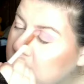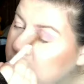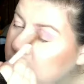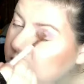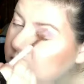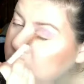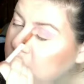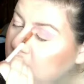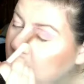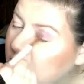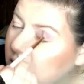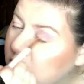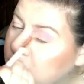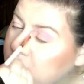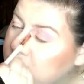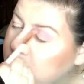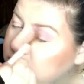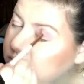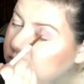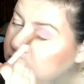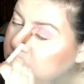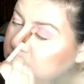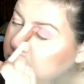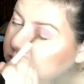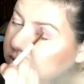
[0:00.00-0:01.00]
there aren't
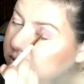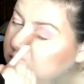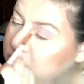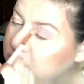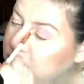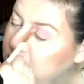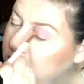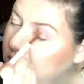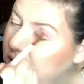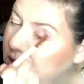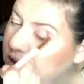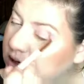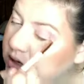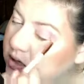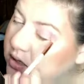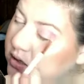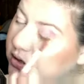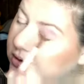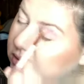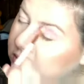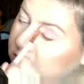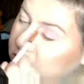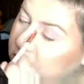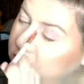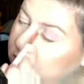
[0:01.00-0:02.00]
really any
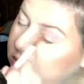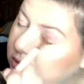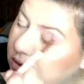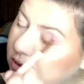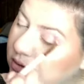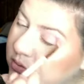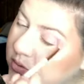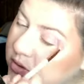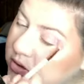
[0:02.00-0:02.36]
other, I